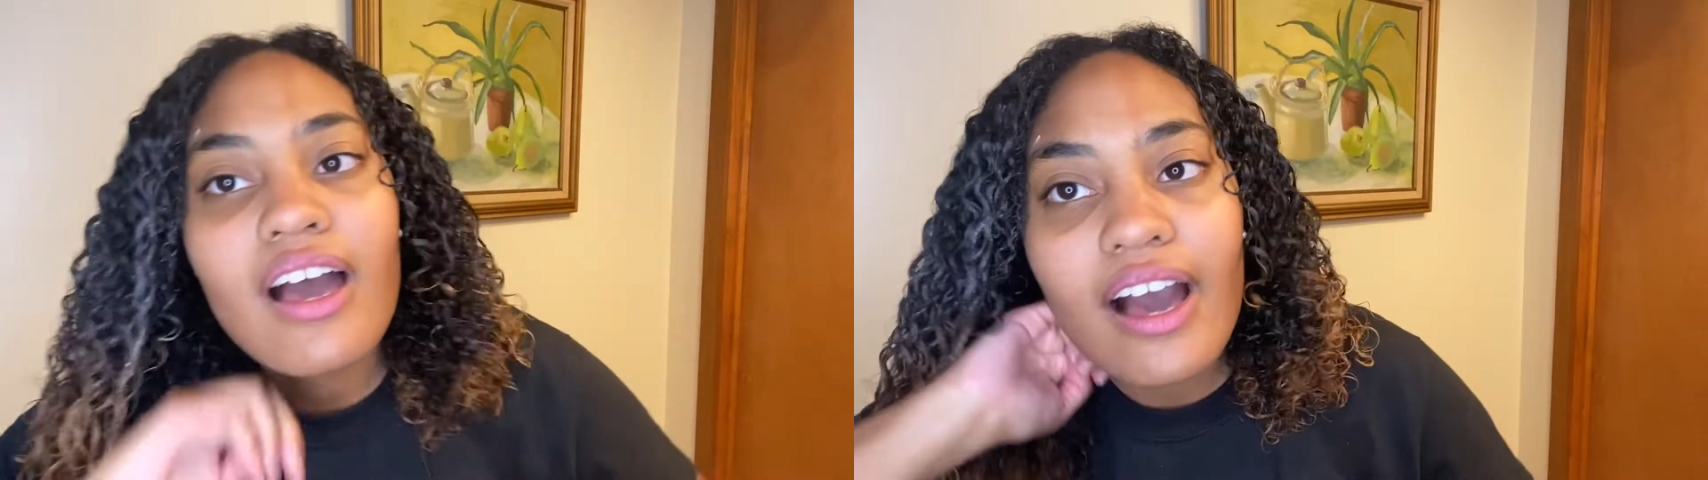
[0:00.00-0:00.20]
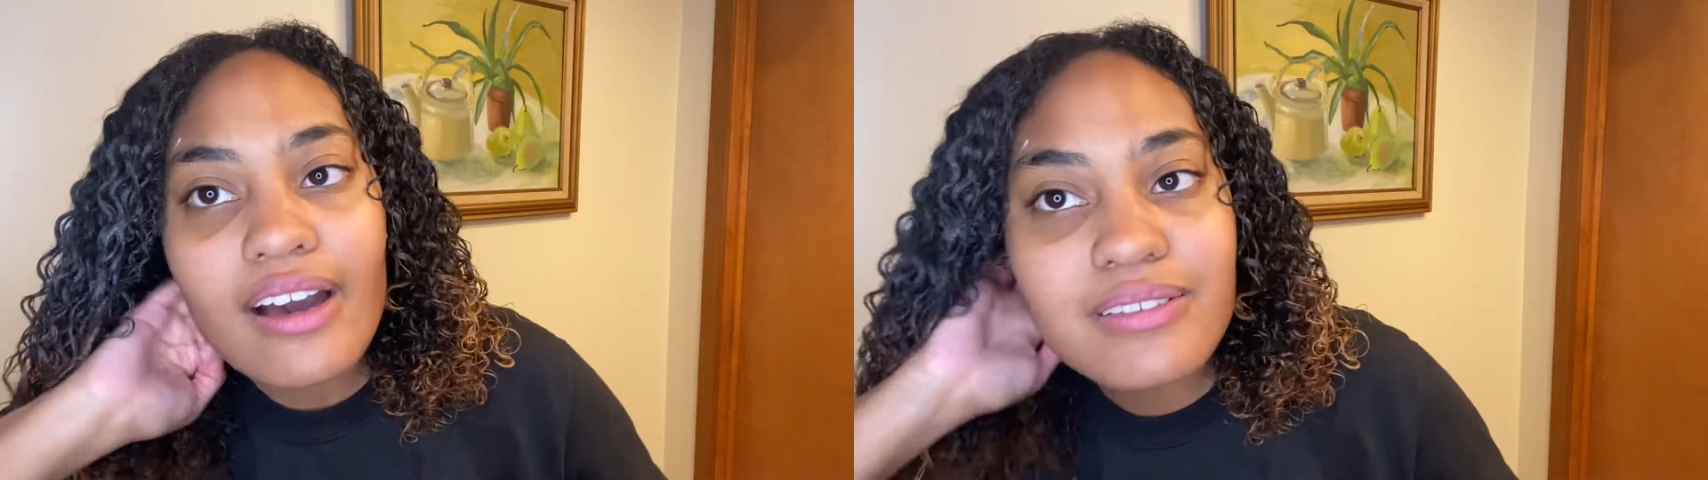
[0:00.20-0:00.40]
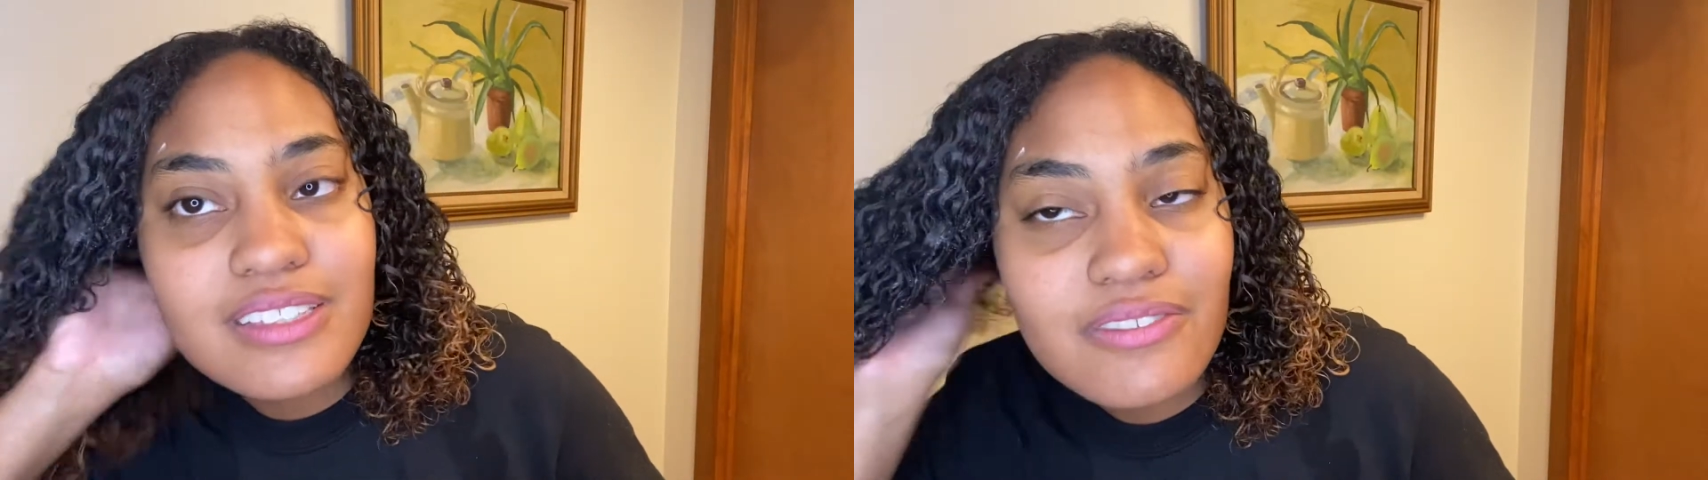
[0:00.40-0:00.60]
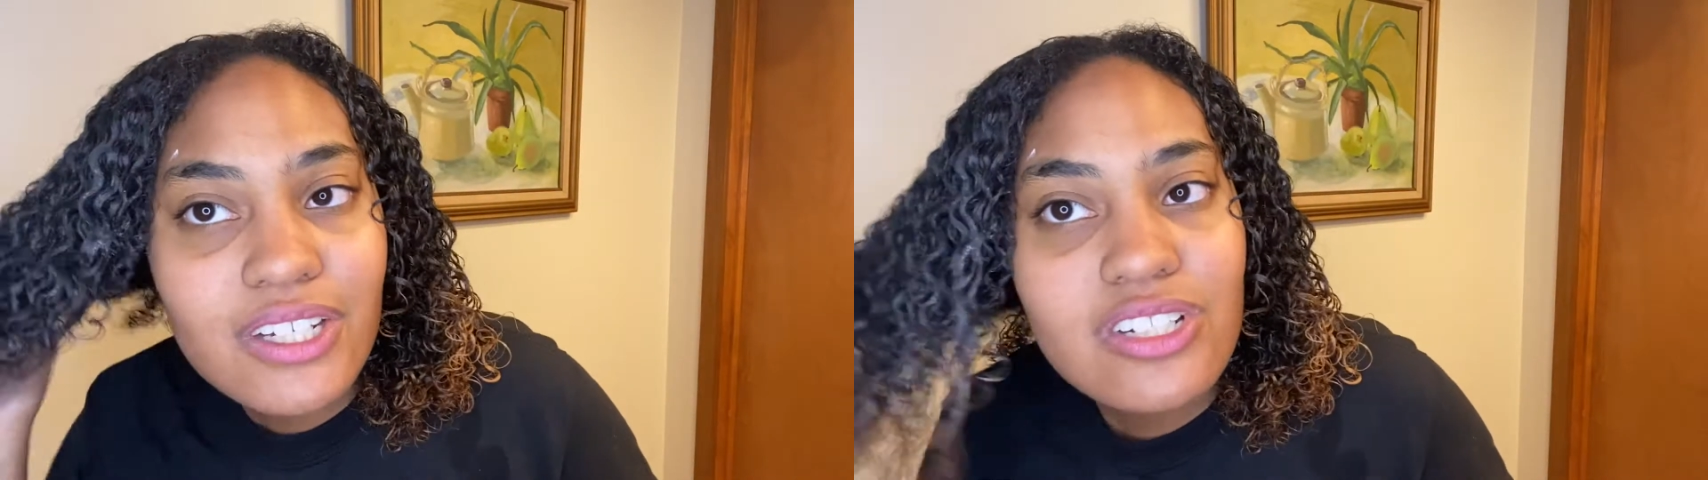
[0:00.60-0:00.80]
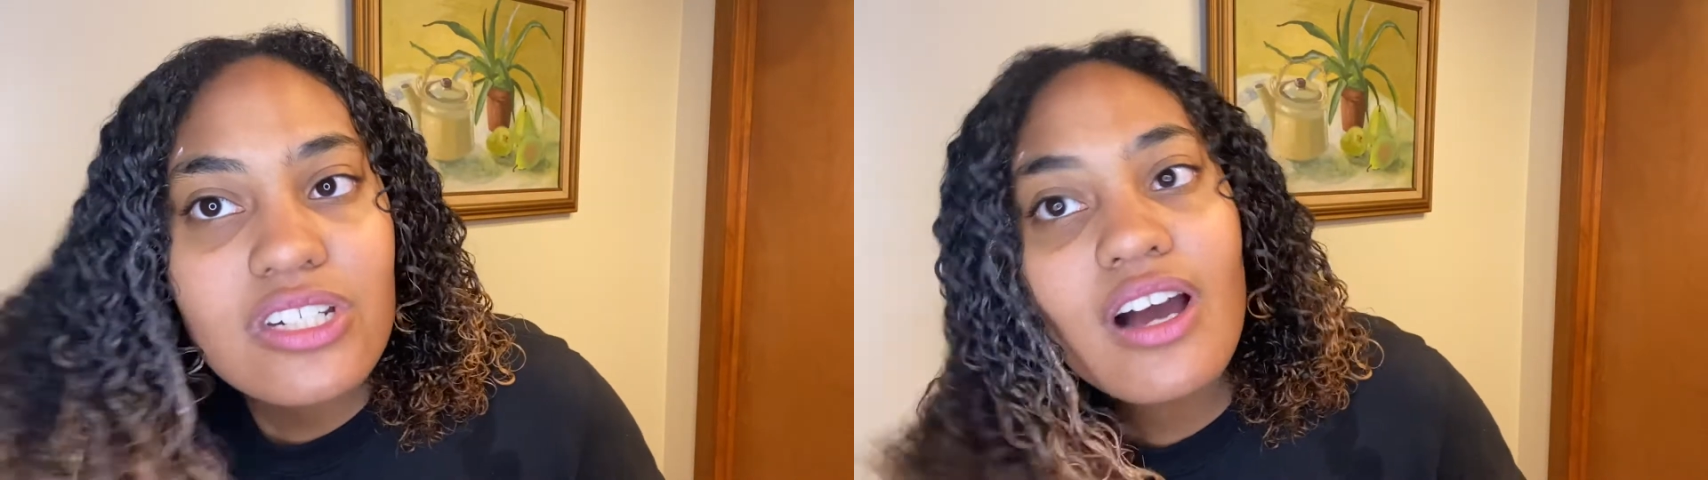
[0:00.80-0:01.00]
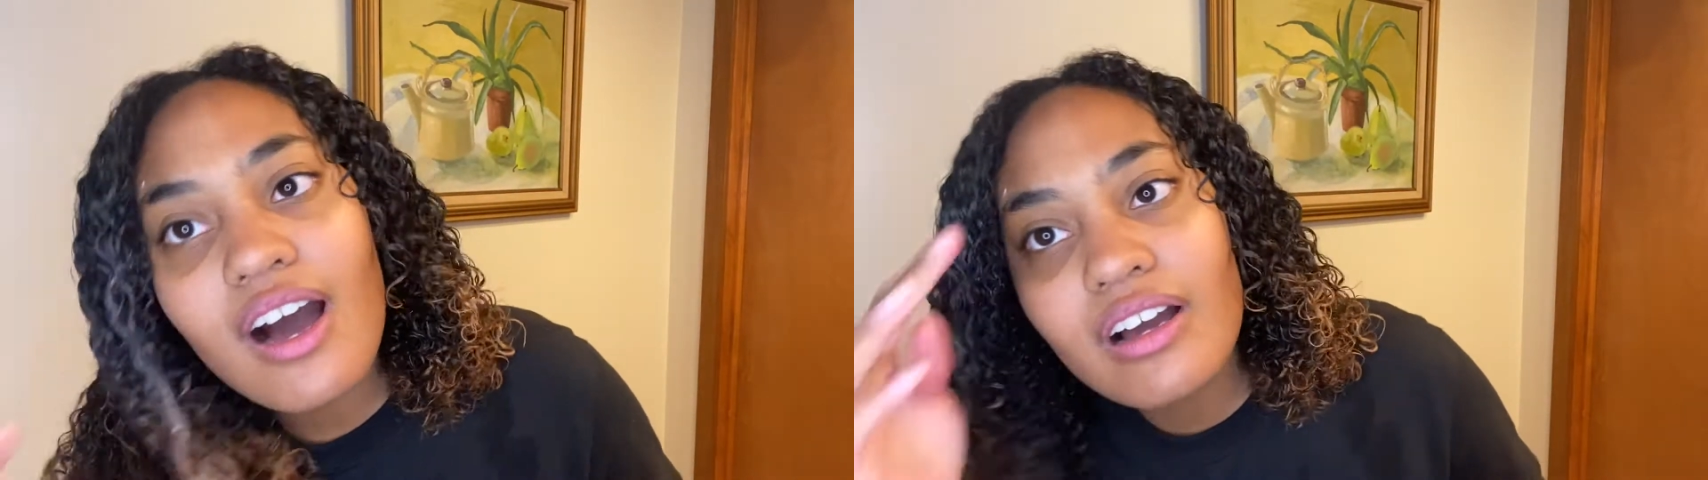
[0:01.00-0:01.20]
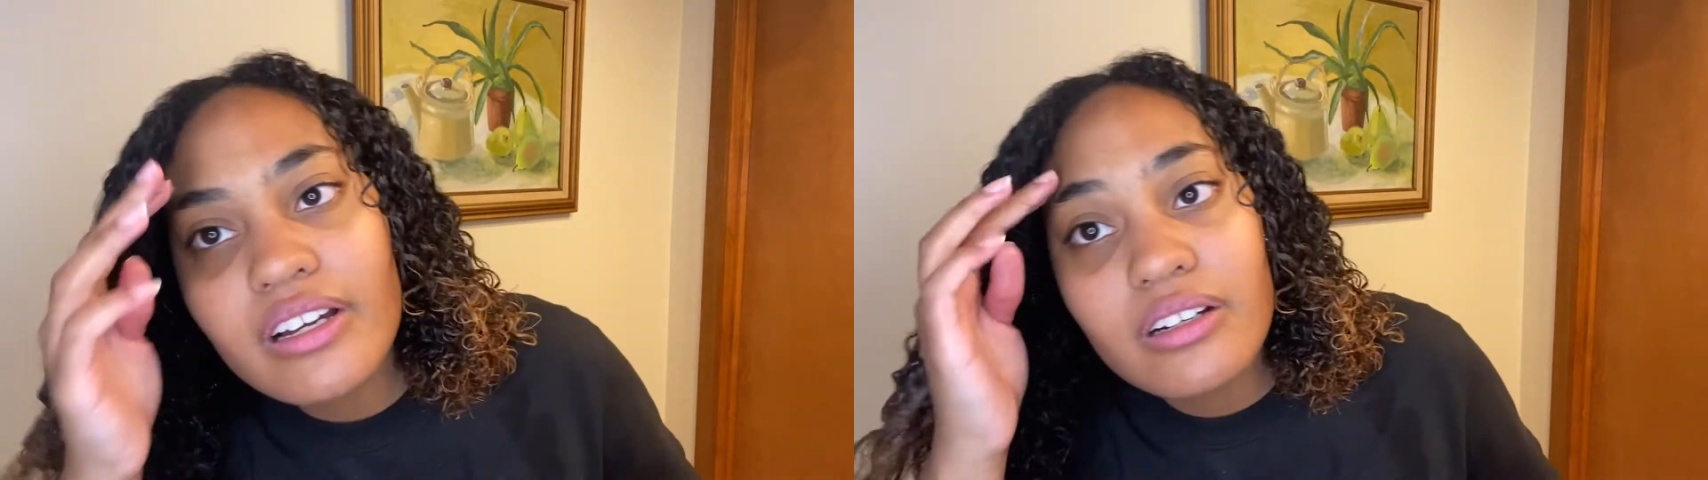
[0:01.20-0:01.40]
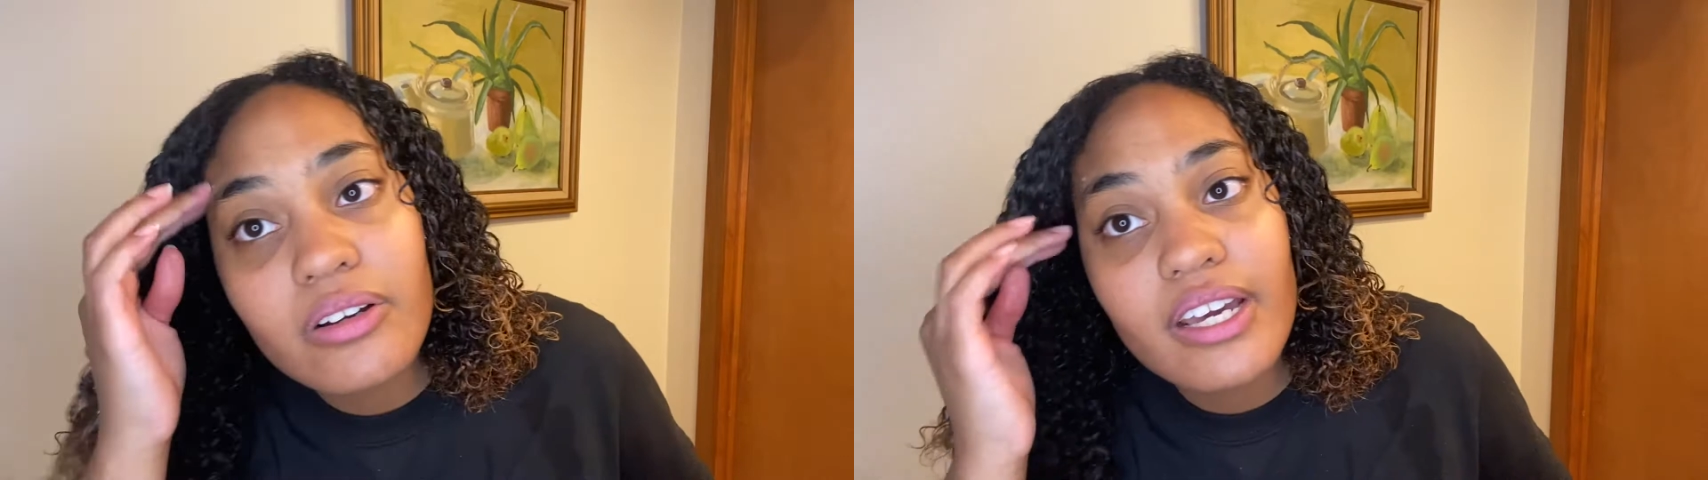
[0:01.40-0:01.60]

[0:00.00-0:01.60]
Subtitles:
I was living in Chicago